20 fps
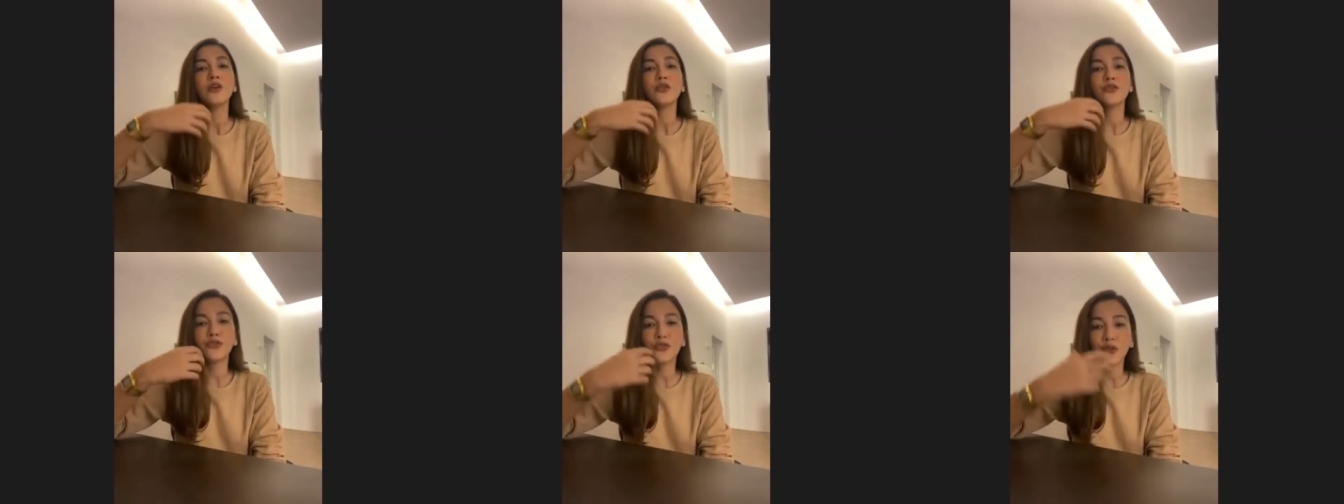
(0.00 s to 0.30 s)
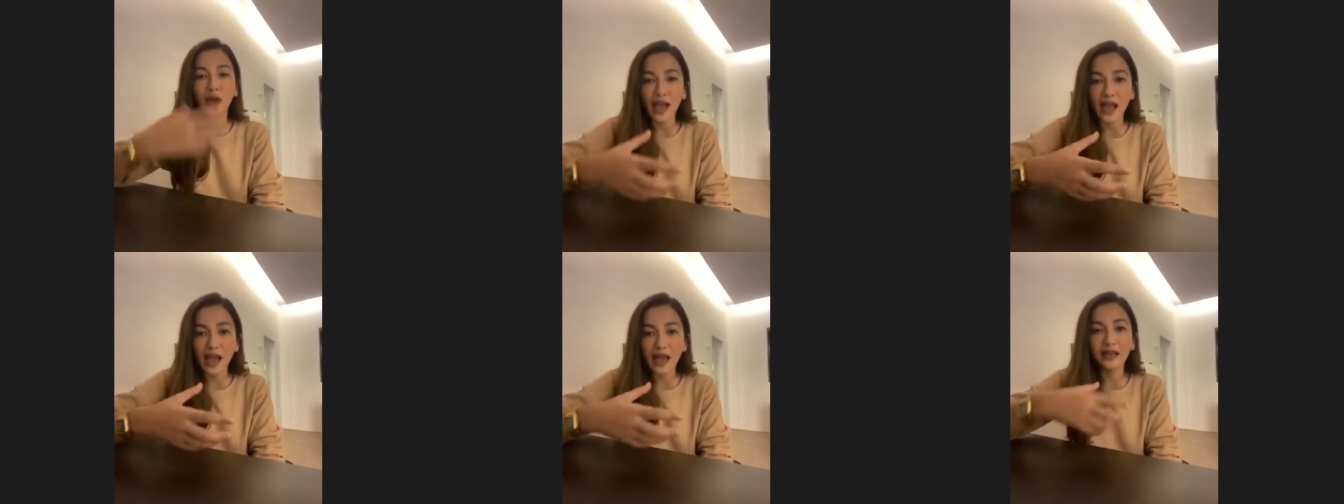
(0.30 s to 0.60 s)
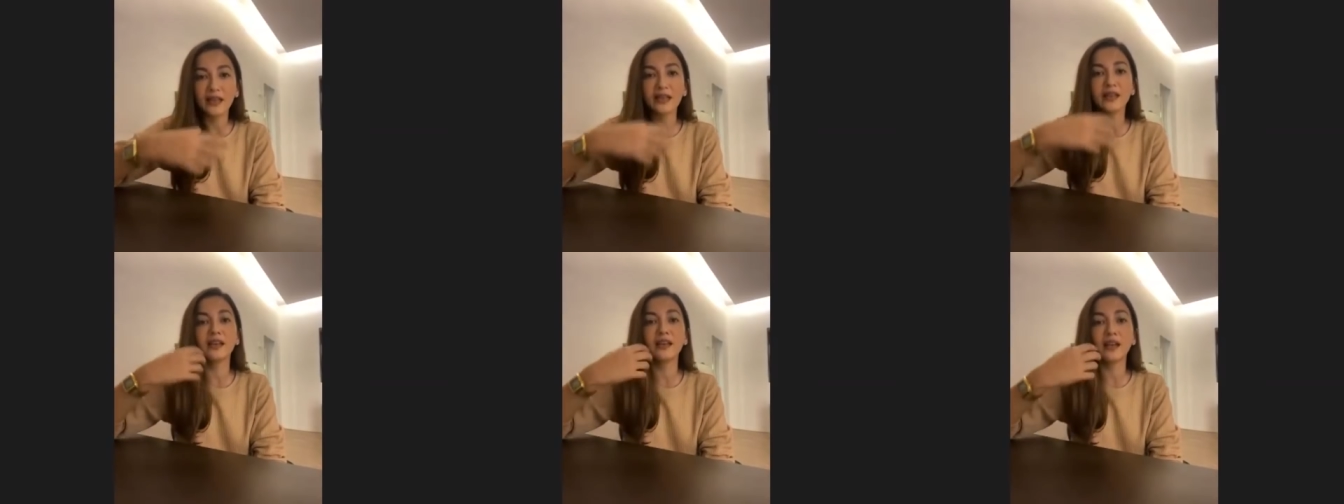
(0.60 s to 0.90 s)
fan
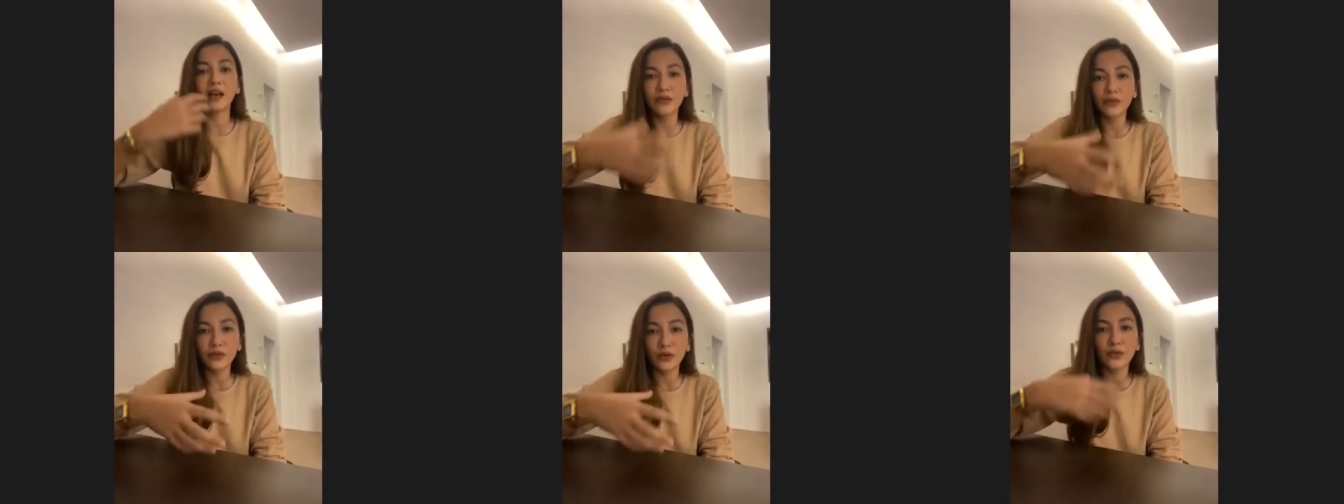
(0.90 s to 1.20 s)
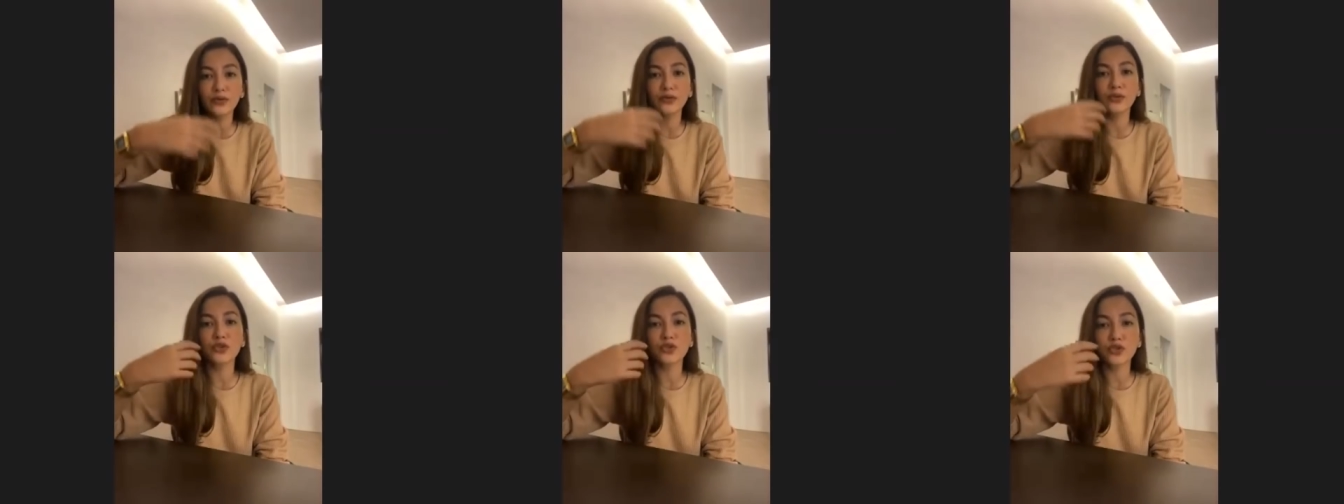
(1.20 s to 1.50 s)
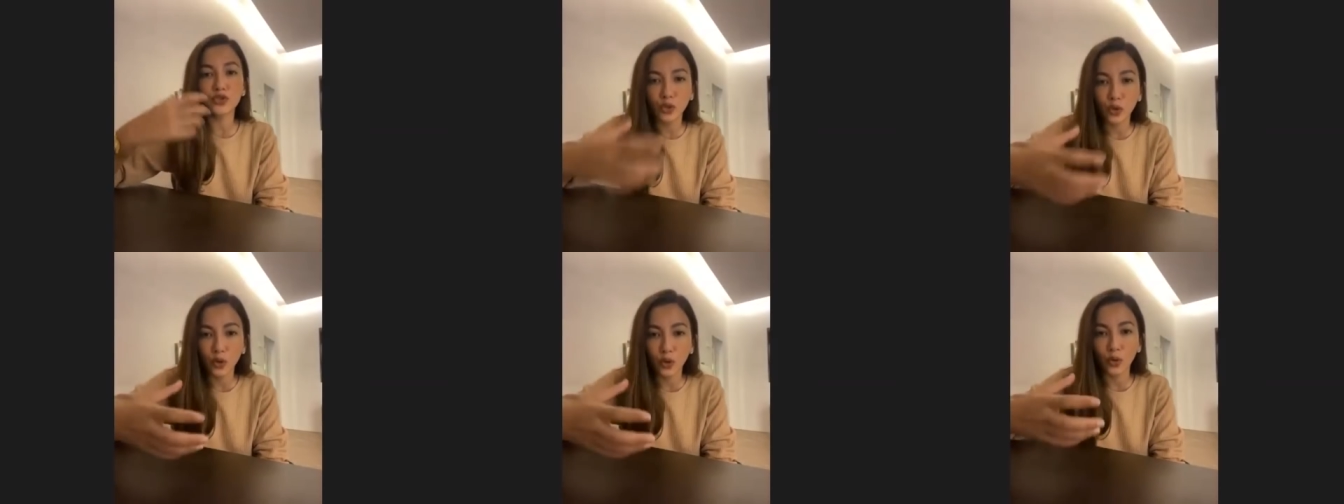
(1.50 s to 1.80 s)
and lover of the
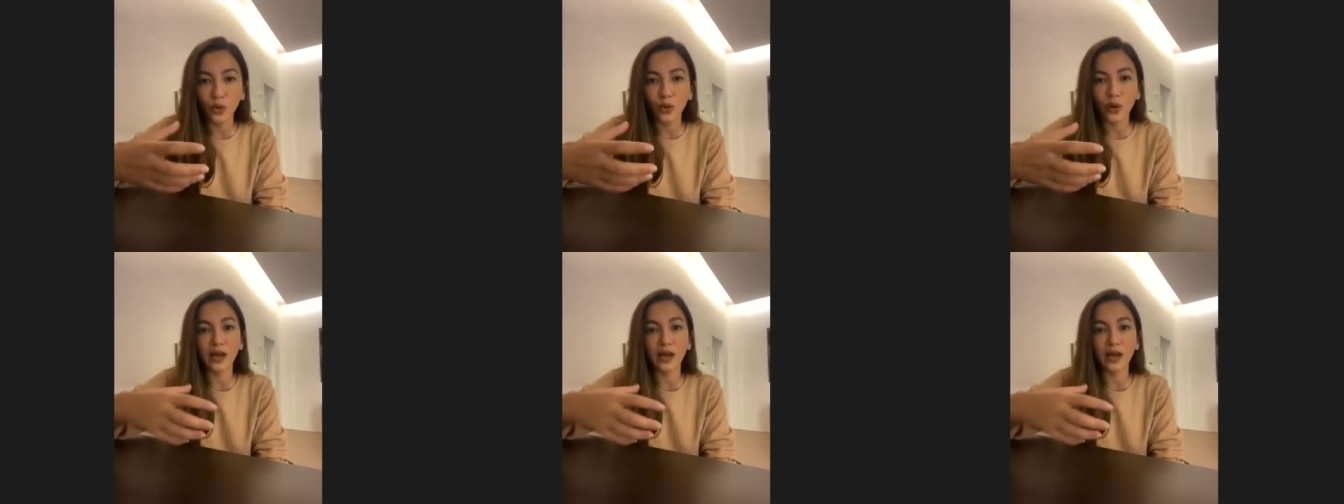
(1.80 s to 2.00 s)
show,